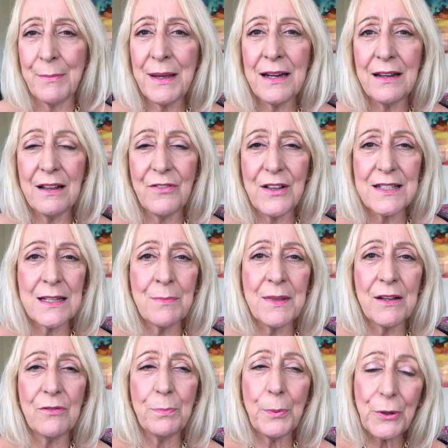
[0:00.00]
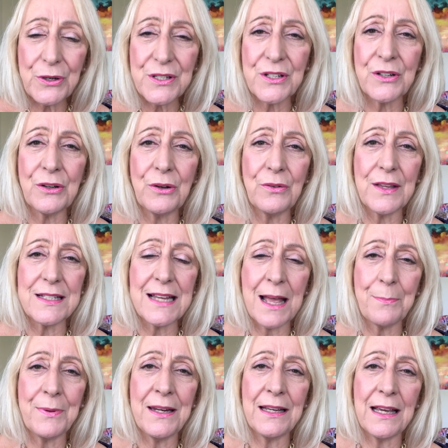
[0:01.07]
I mean, if it's something personal that's
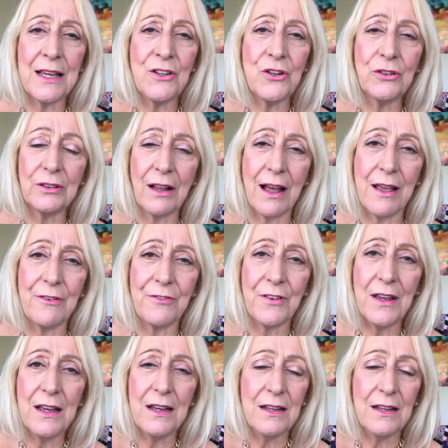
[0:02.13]
happening in your life,